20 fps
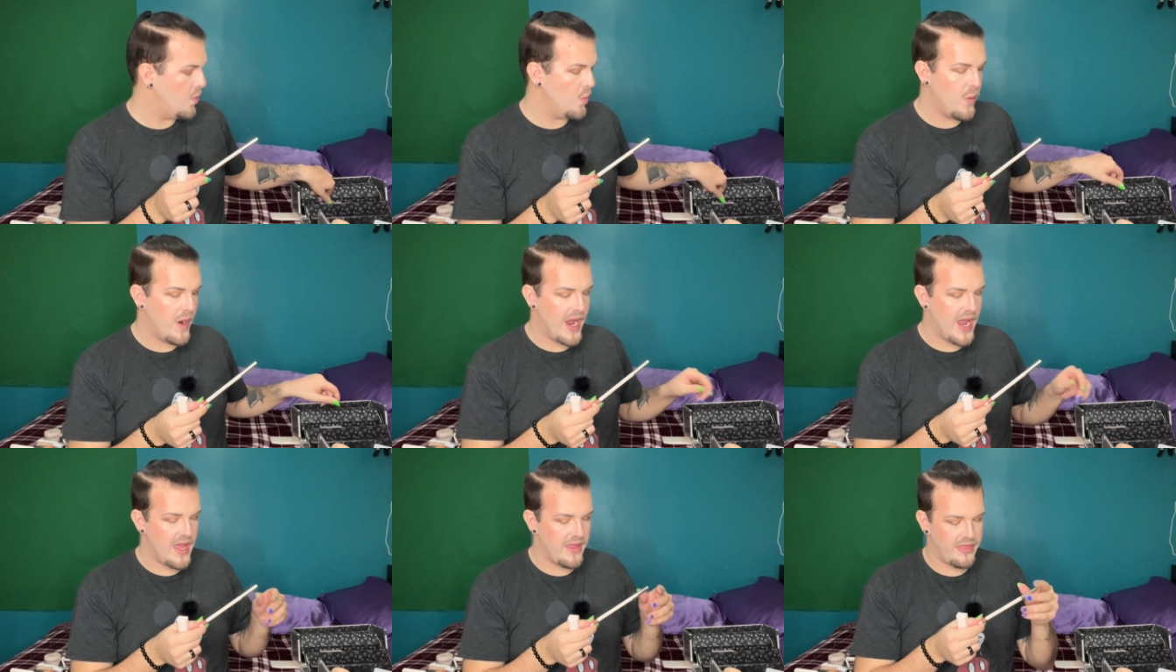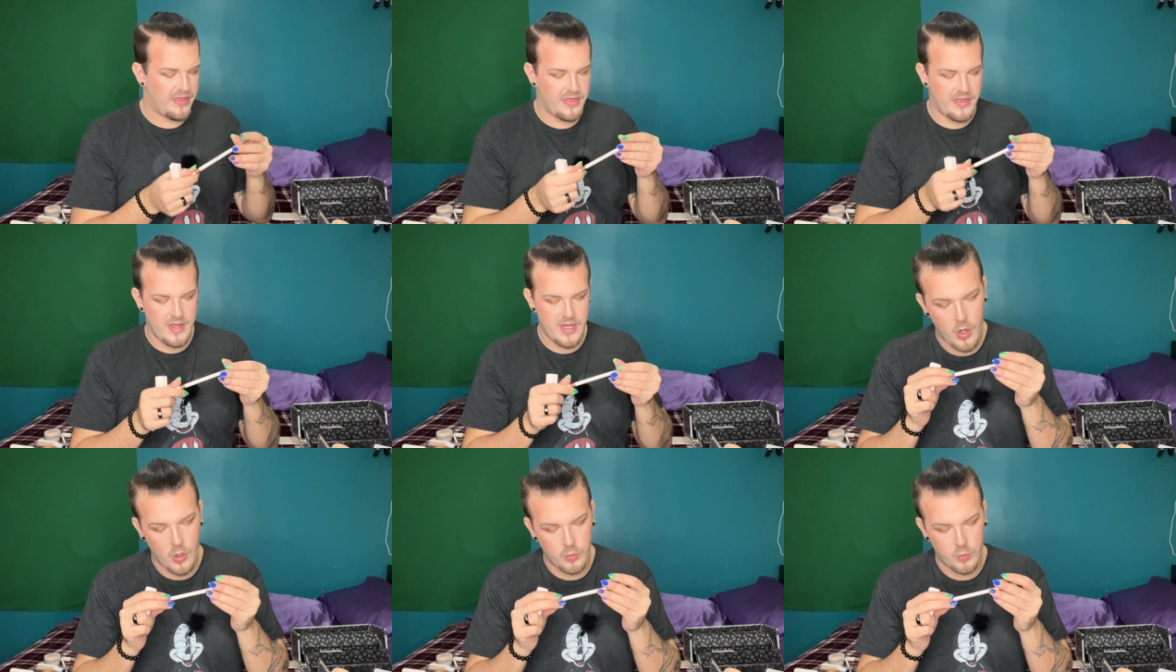
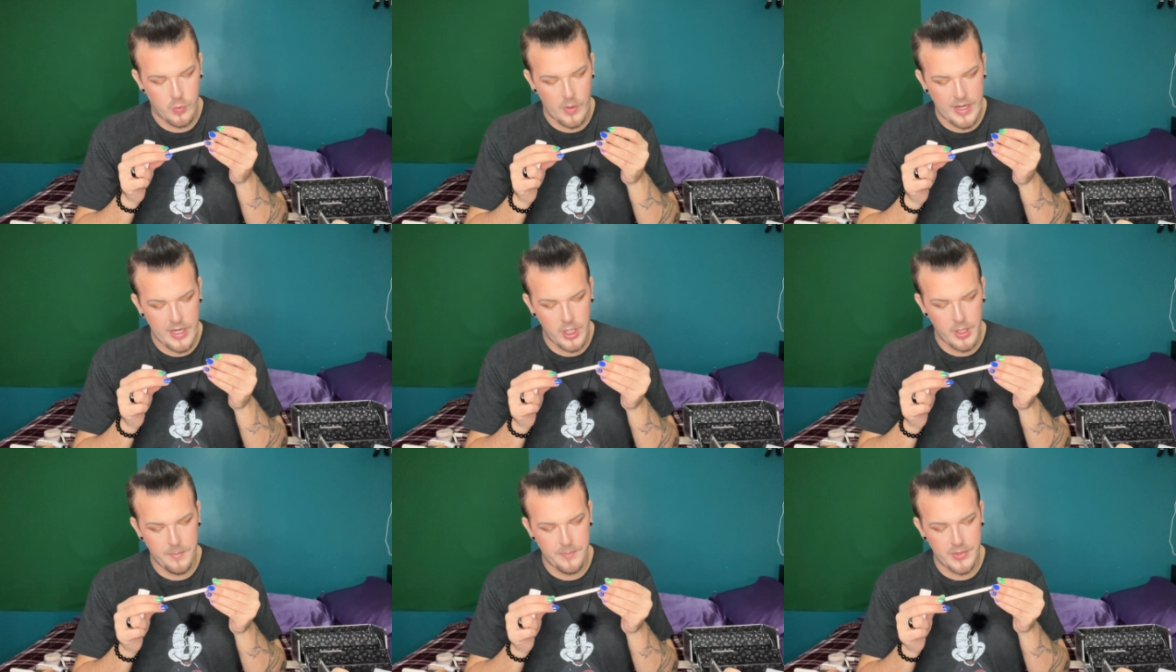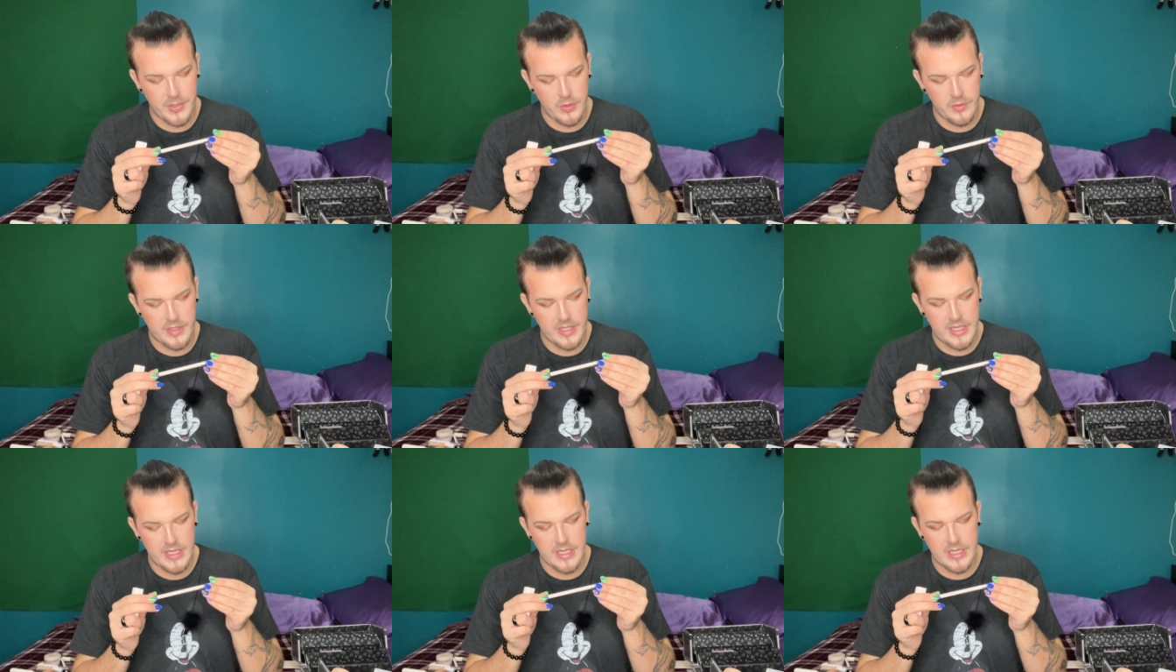with a Rare
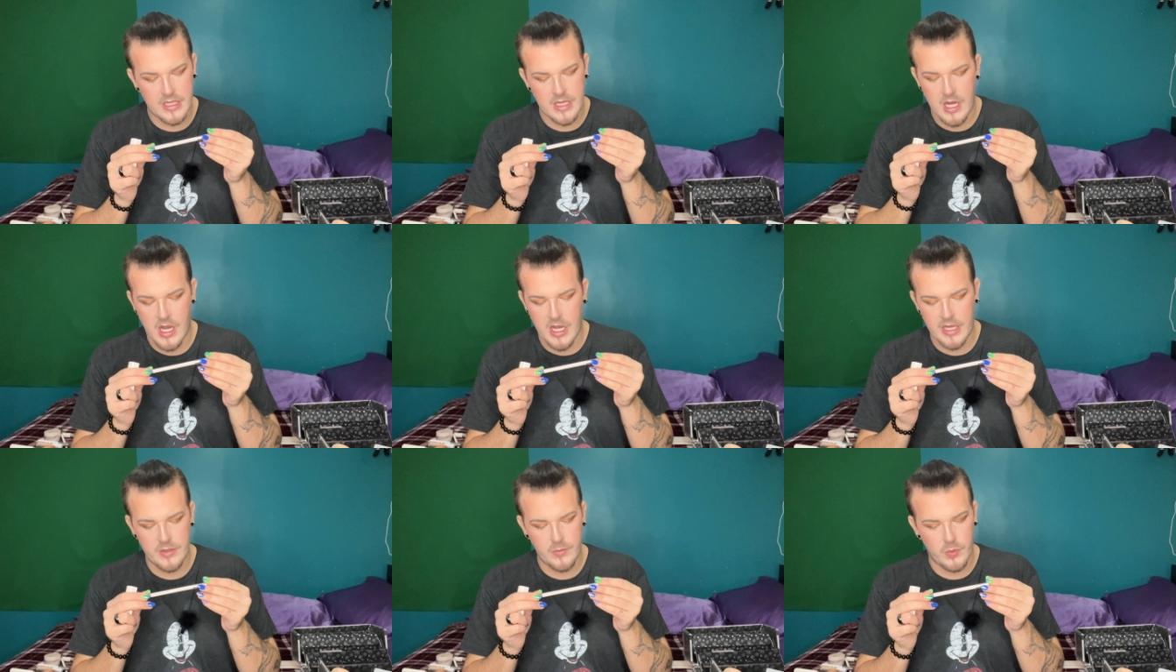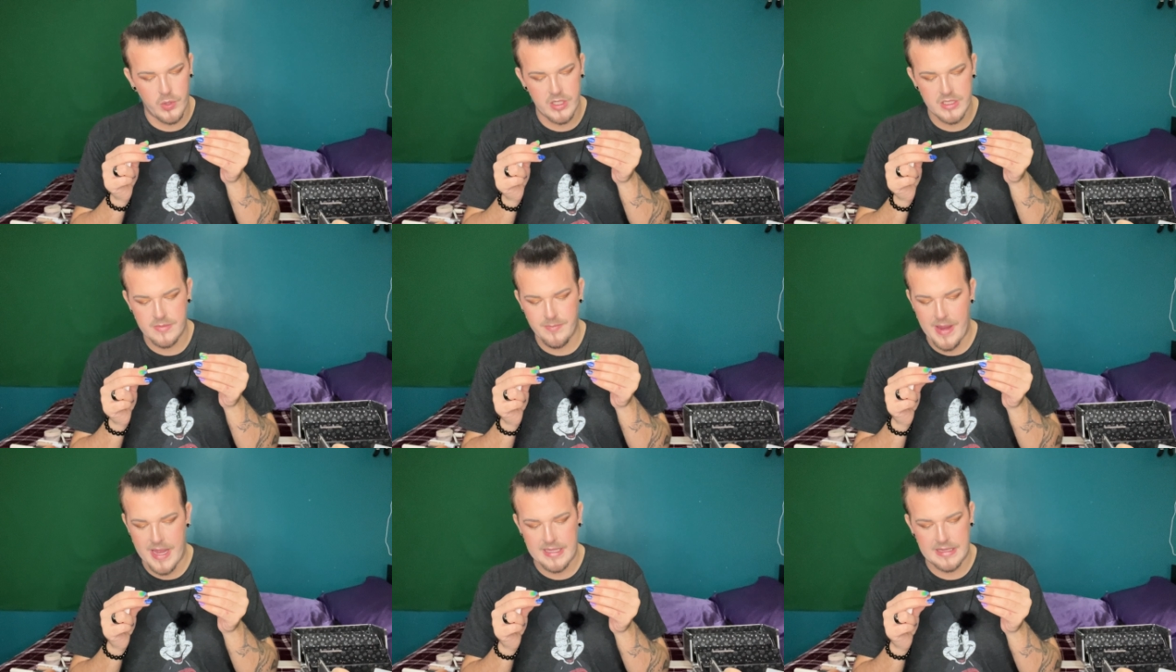Beauty Kind
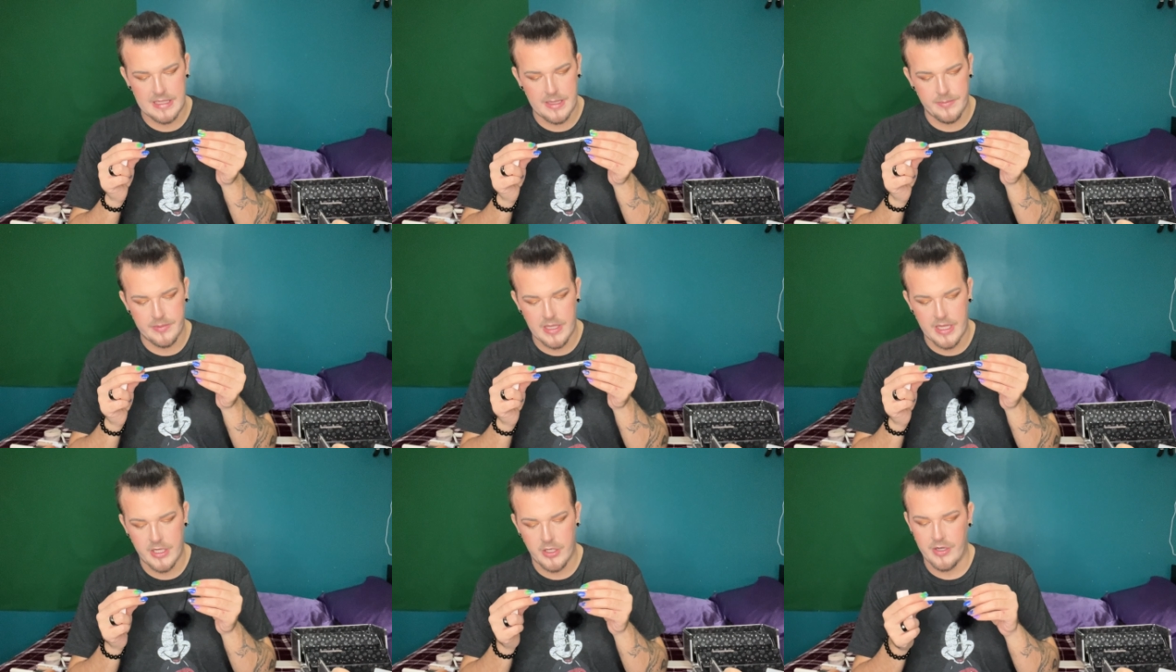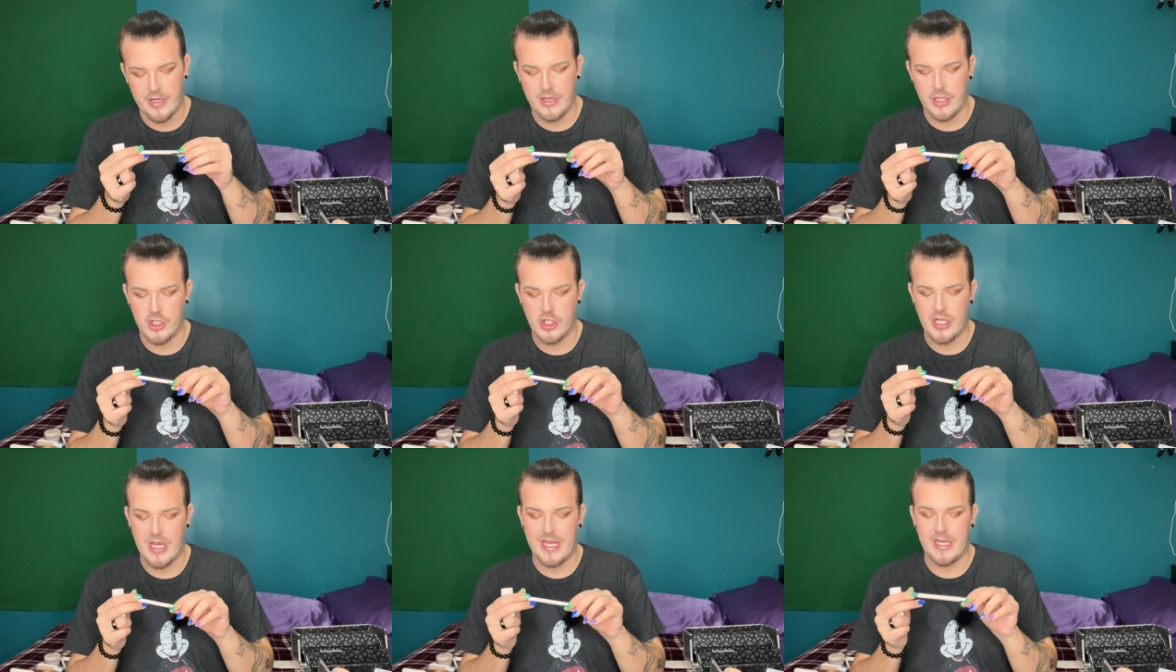Words Matte Lip Liner in
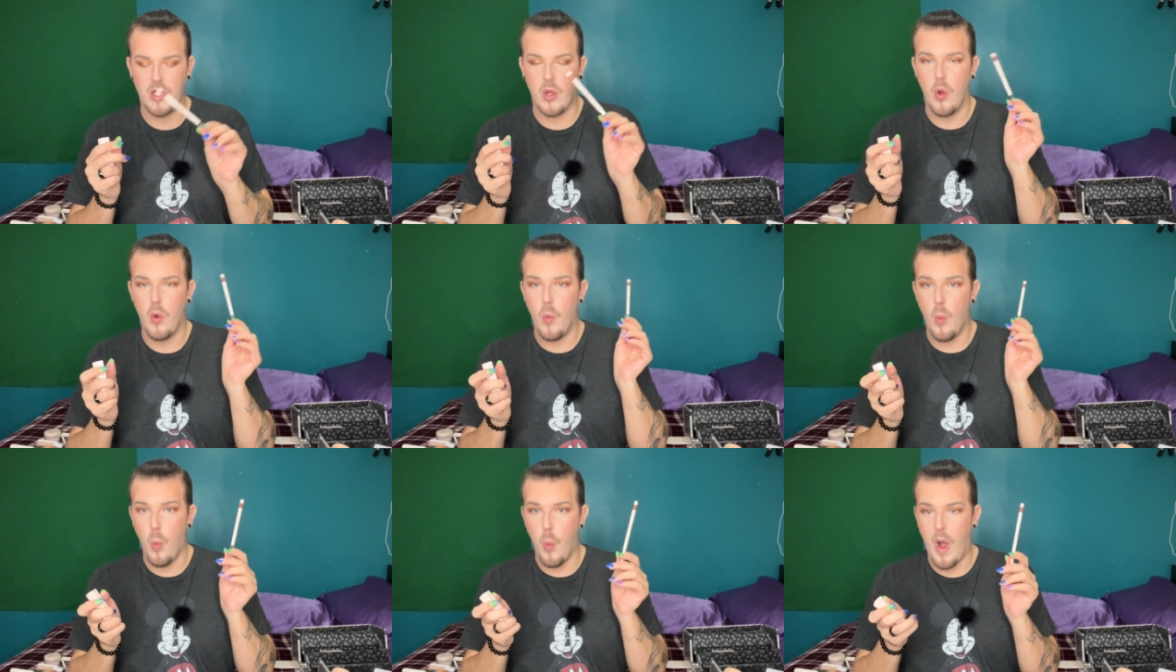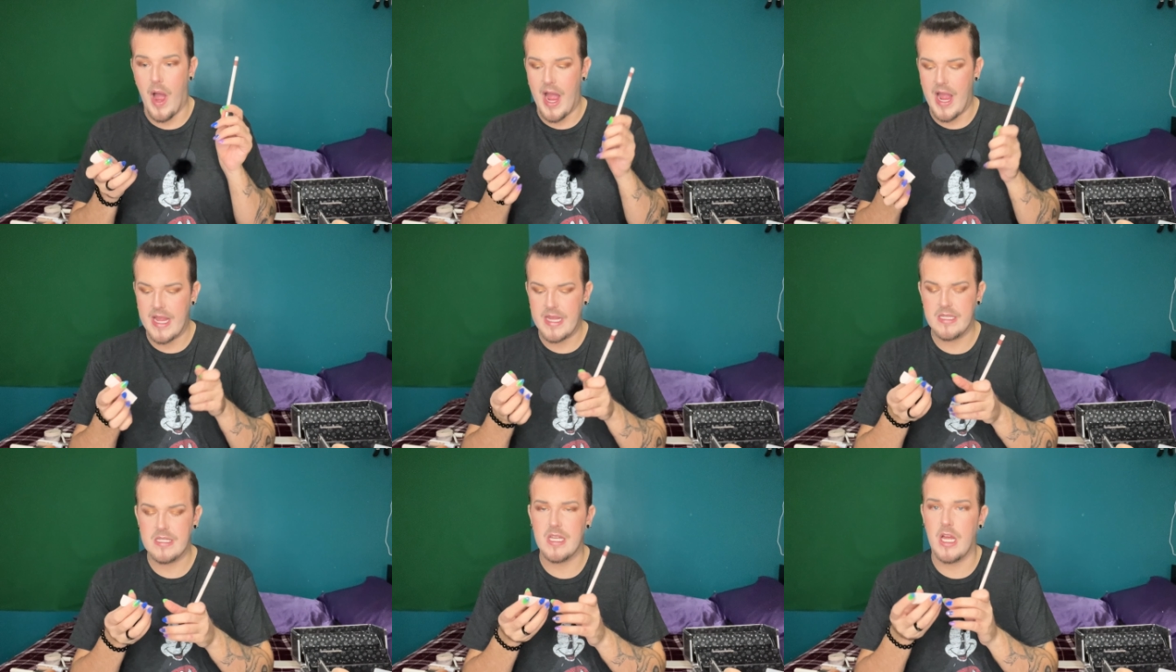the shade
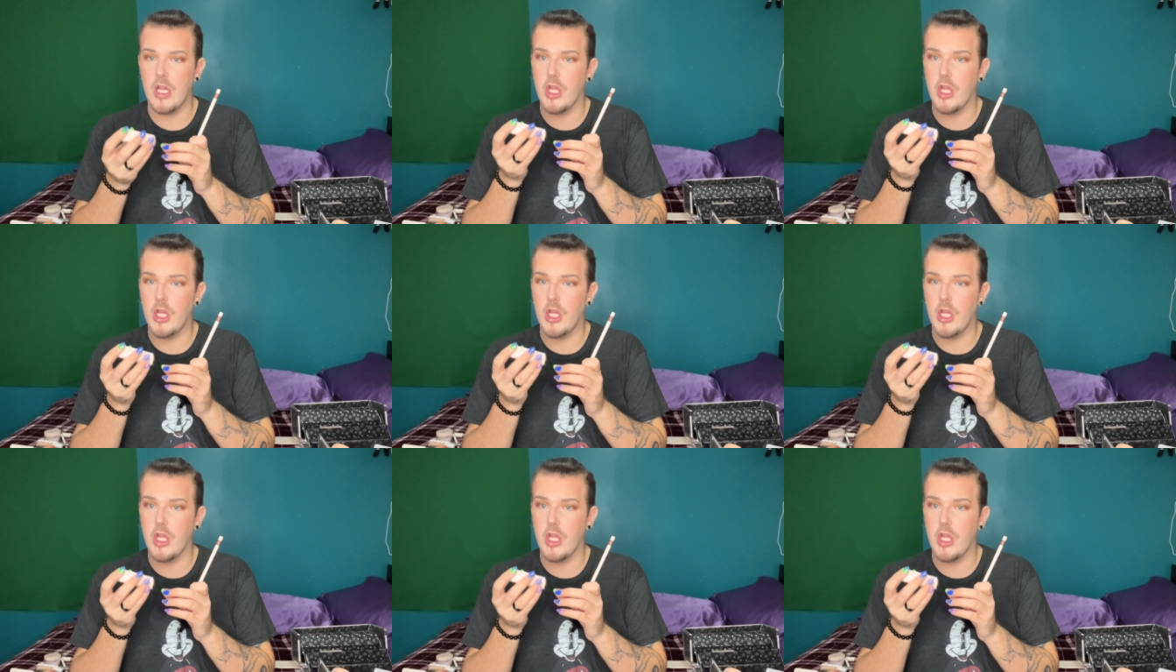Wise,